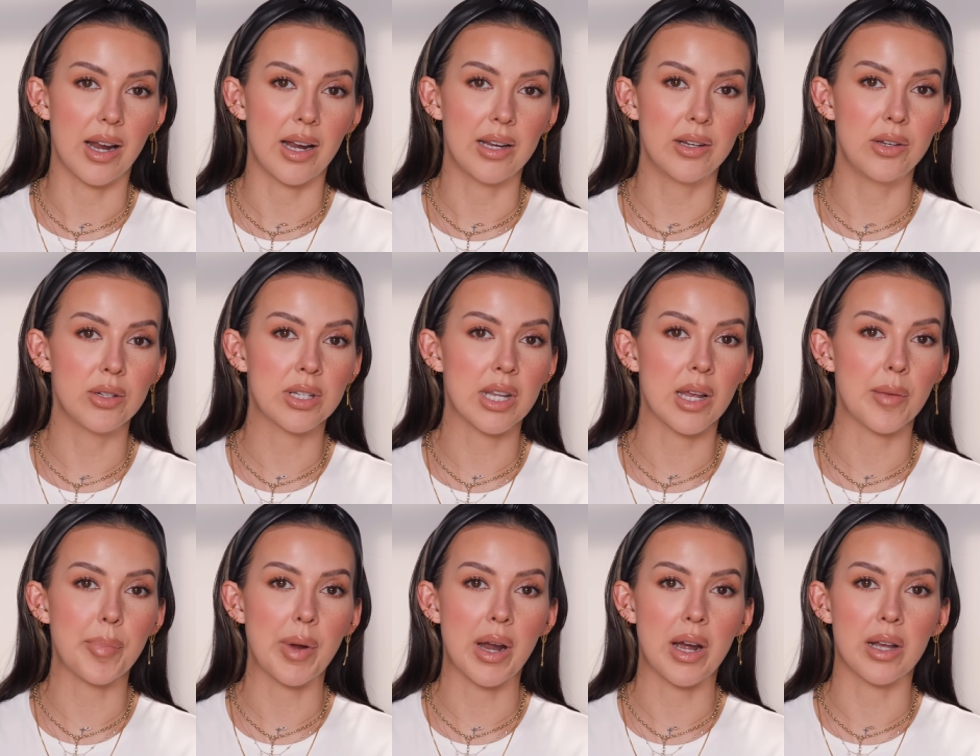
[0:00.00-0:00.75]
I use
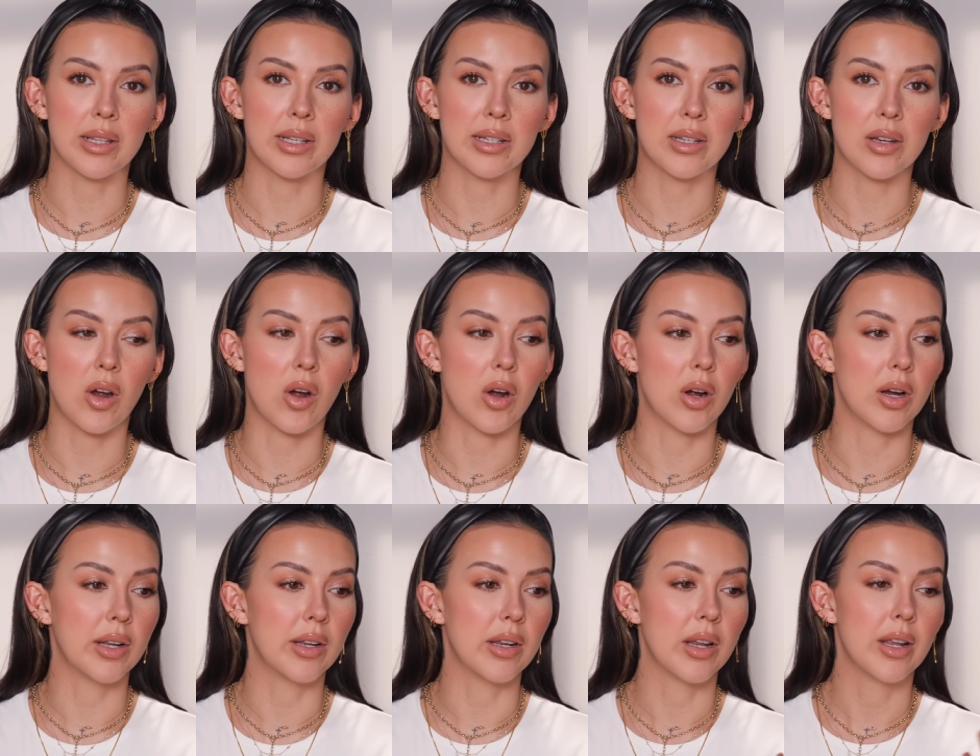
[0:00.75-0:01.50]
that palette
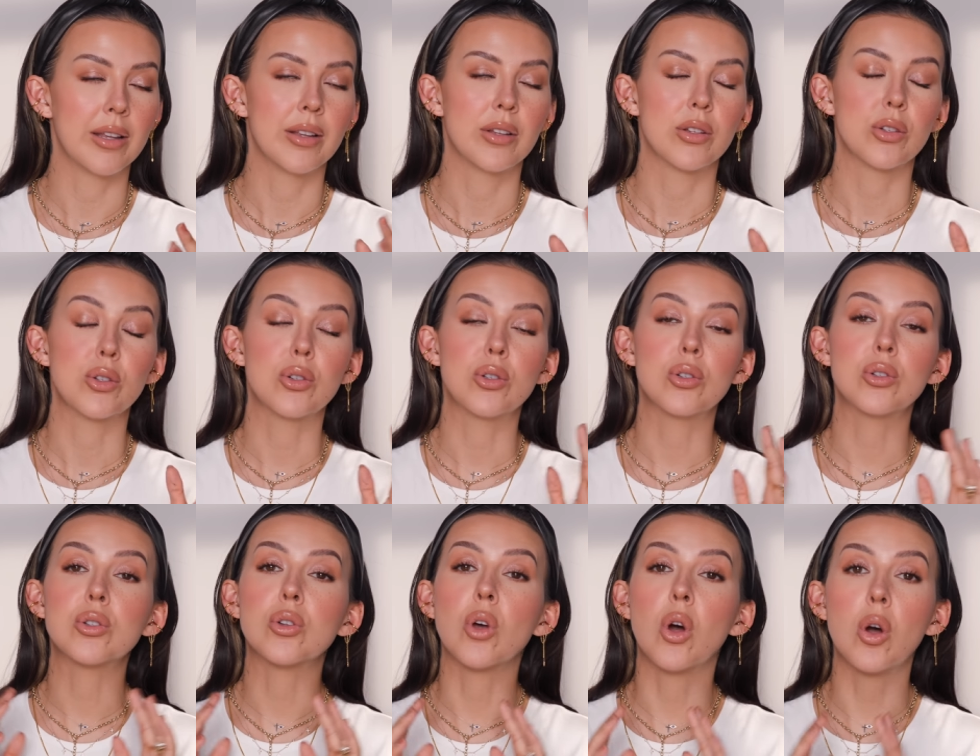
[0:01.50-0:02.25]
on
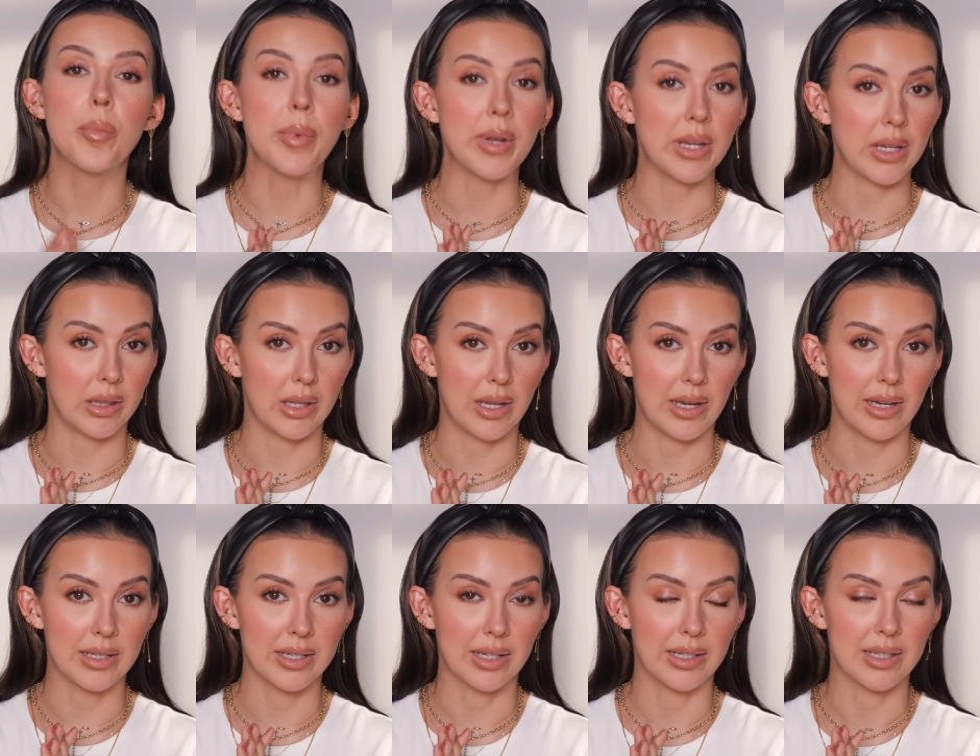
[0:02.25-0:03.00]
so many things.